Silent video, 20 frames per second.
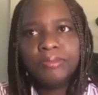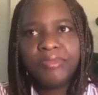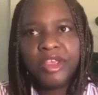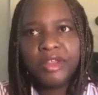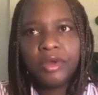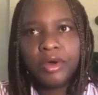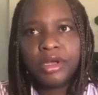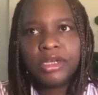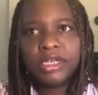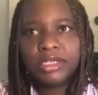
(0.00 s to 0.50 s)
in
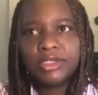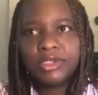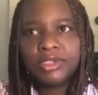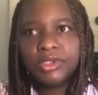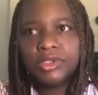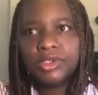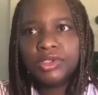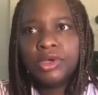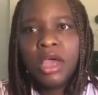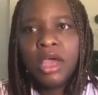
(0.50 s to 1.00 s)
order
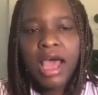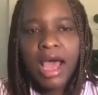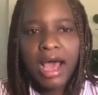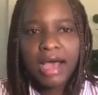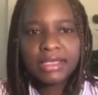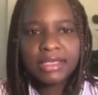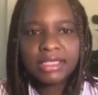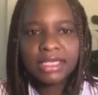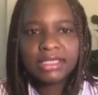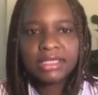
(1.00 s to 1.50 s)
to
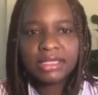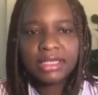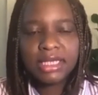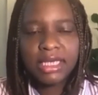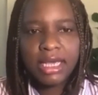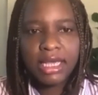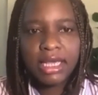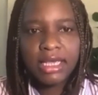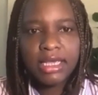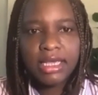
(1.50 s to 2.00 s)
access
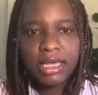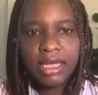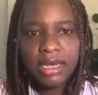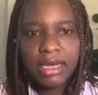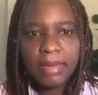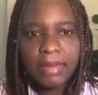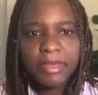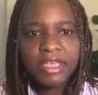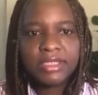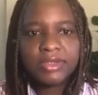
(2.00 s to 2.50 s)
the
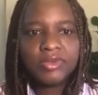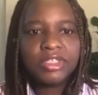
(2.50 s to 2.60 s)
ELMS,